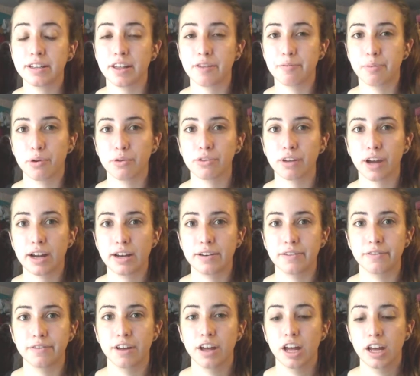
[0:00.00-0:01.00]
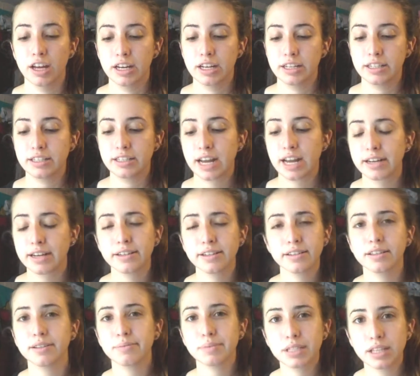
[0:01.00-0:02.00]
They've both kind of
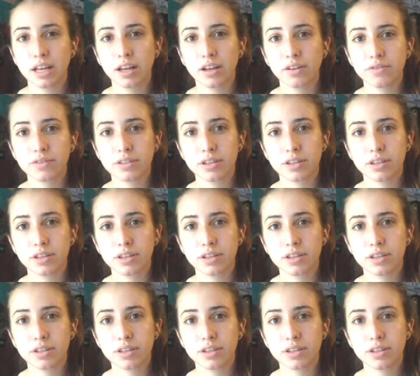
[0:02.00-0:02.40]
tainted themselves